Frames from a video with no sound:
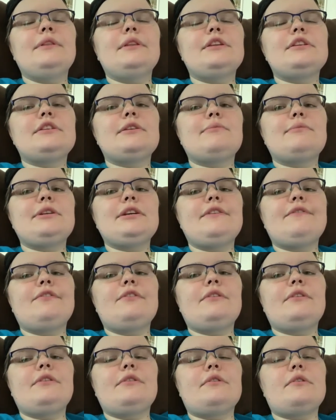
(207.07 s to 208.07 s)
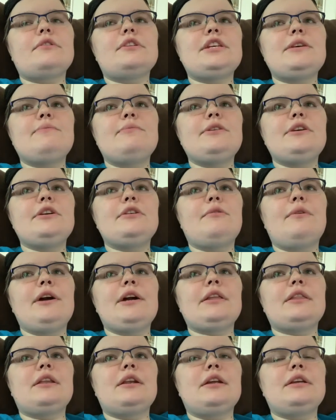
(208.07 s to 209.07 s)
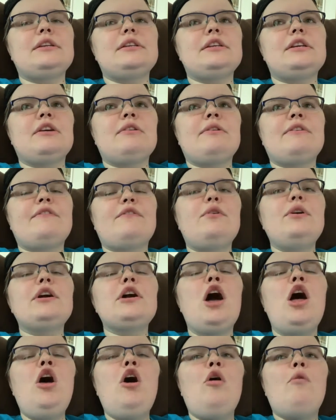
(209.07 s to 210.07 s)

so I'm going to give you a little tip here quick and then I need to get ready for work.